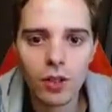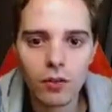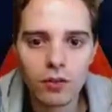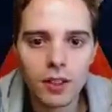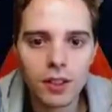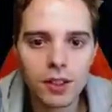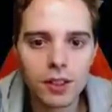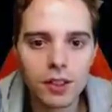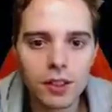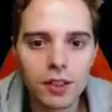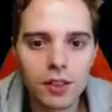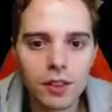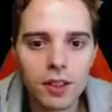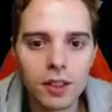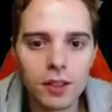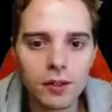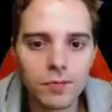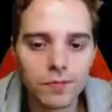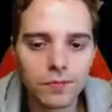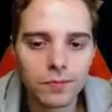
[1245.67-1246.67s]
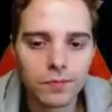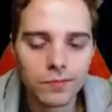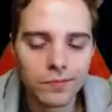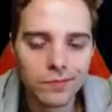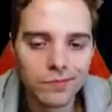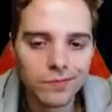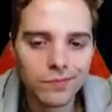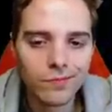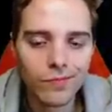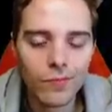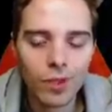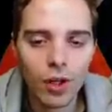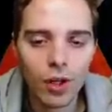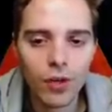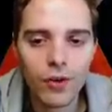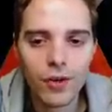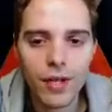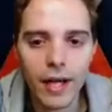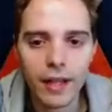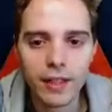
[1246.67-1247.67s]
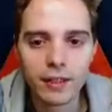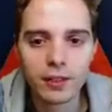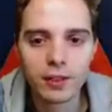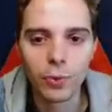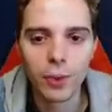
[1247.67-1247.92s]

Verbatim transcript: Oh, they just concede our deck is